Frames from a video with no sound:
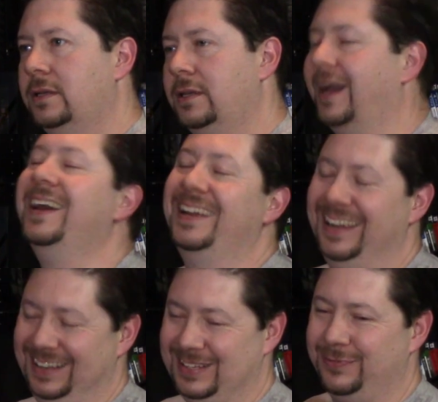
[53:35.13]
Yeah,
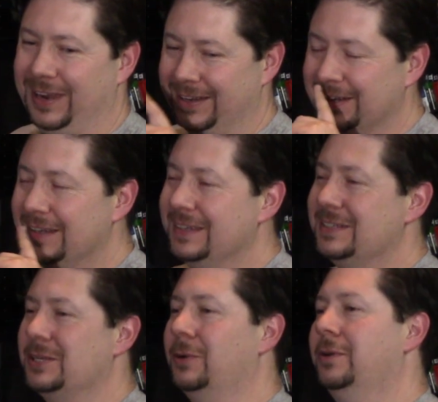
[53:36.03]
it's fine.
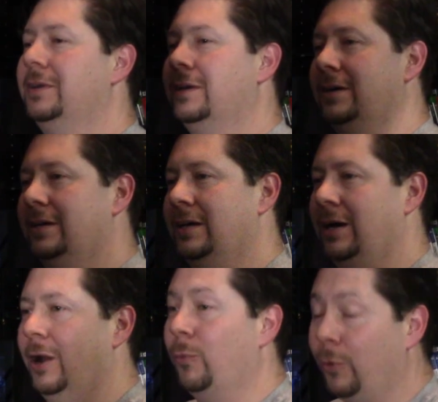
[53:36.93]
So
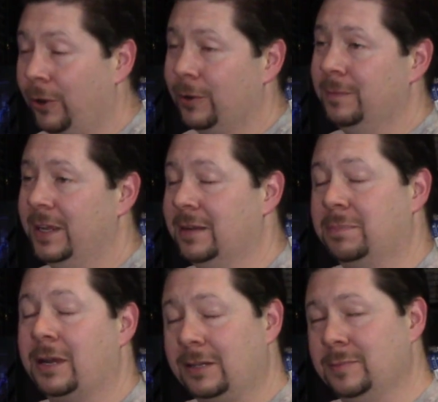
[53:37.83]
a worm in a
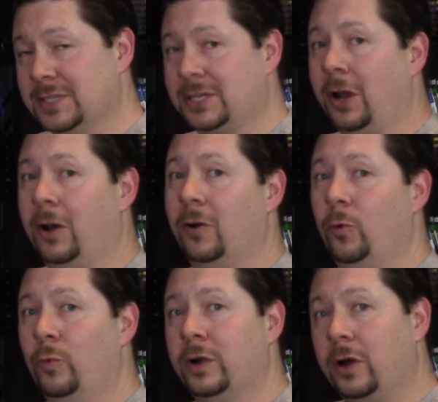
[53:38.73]
bottle of
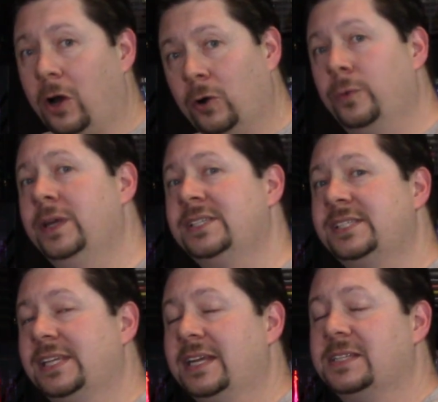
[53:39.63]
mezcal will always
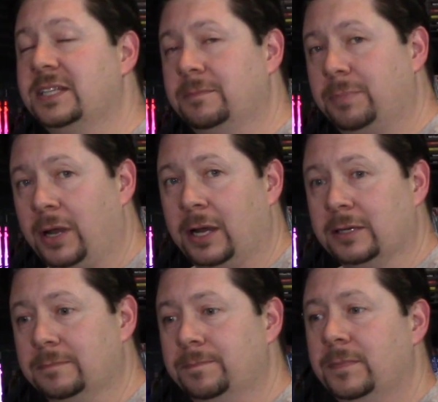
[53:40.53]
sink to the
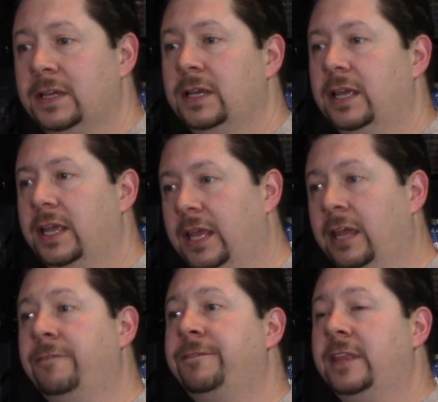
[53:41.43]
bottom
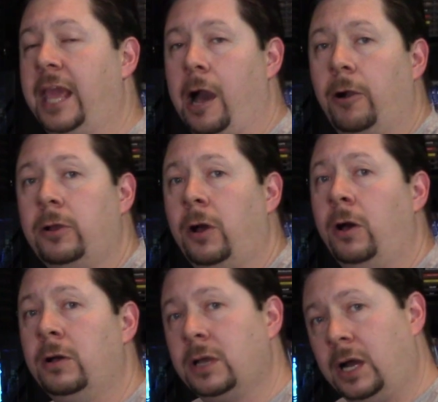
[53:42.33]
if the
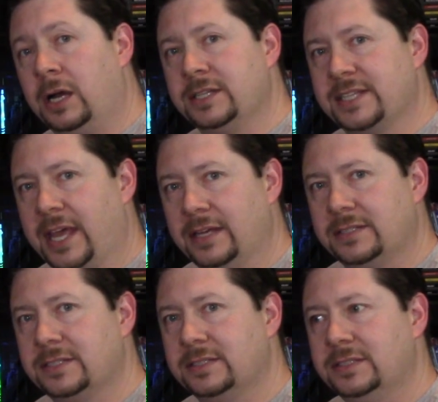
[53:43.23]
alcohol content